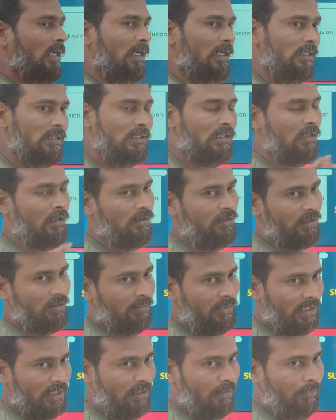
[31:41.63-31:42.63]
on surrounding
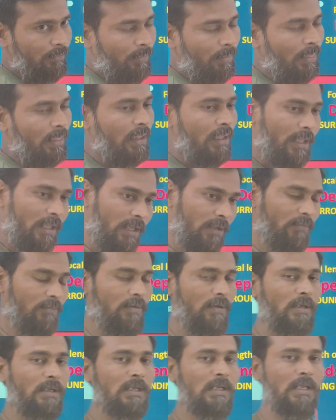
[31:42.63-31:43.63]
medium. If
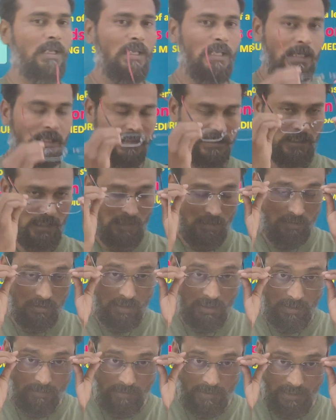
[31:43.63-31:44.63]

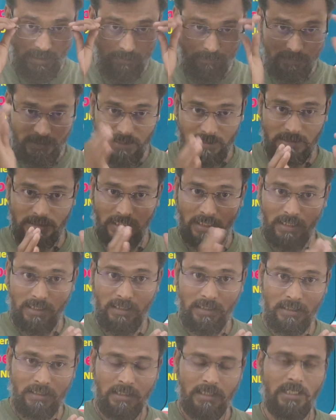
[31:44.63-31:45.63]
surrounding medium is air,
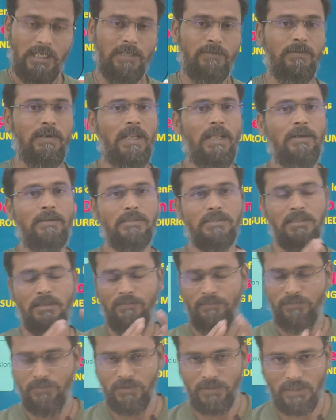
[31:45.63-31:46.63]
it will have
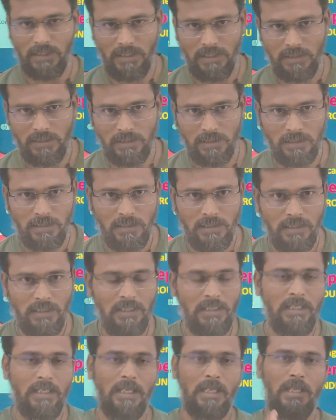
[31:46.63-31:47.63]
some focal length.
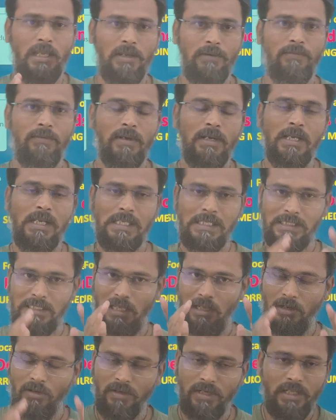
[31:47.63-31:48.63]
If
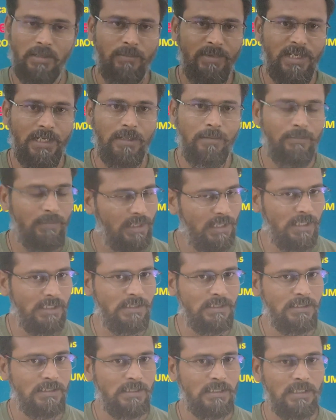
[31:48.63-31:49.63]
surrounding medium
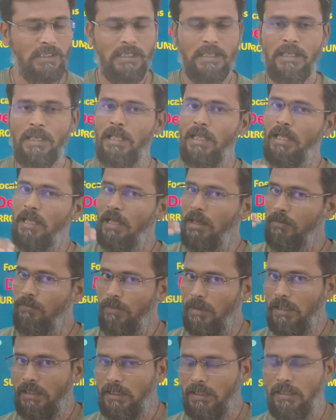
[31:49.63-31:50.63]
is
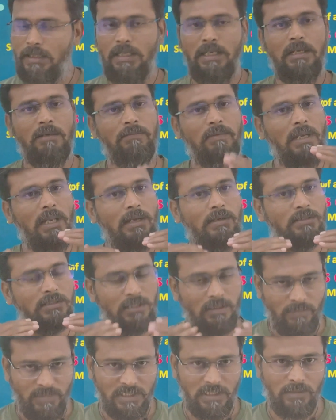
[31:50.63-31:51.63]
water, it will have
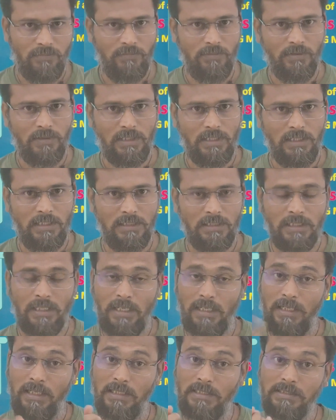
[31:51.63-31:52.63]
some other focal length.
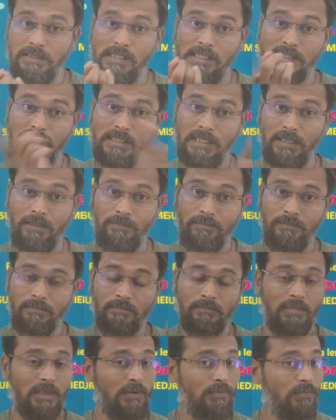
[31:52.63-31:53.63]
Lens is same,
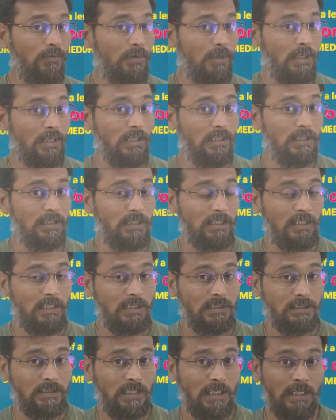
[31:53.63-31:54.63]
but focal length
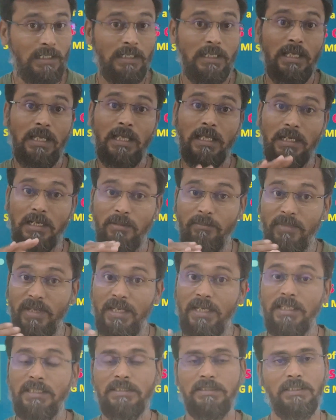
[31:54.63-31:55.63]
is not
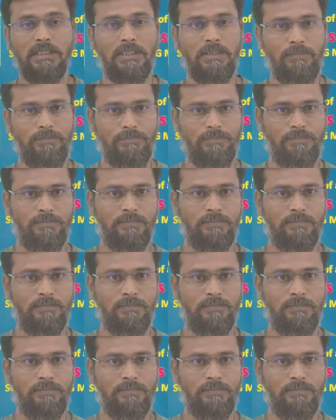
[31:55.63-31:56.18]
remaining same.